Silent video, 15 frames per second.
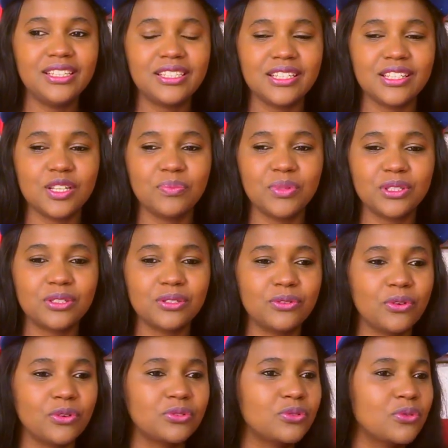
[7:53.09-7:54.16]
she's able to
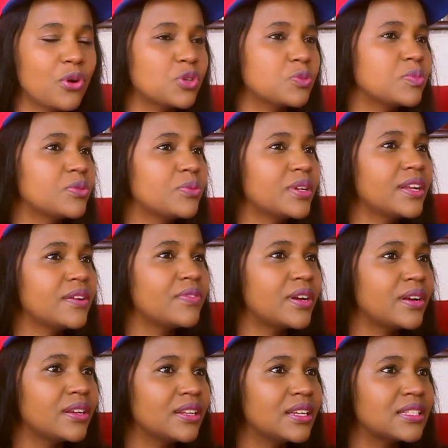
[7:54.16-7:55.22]
go to hospital
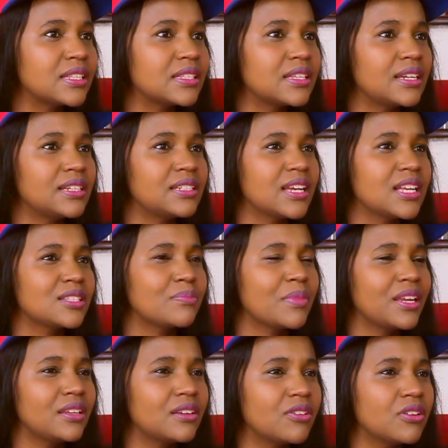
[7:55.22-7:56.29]
whenever necessary. She has
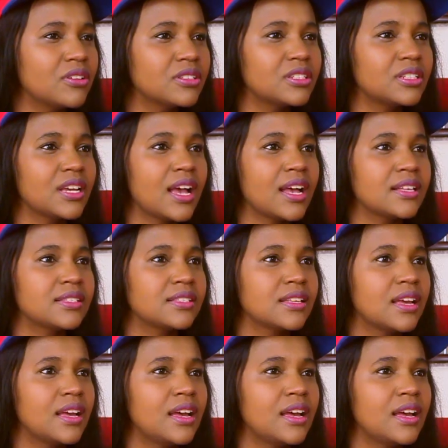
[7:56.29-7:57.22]
medical, she has,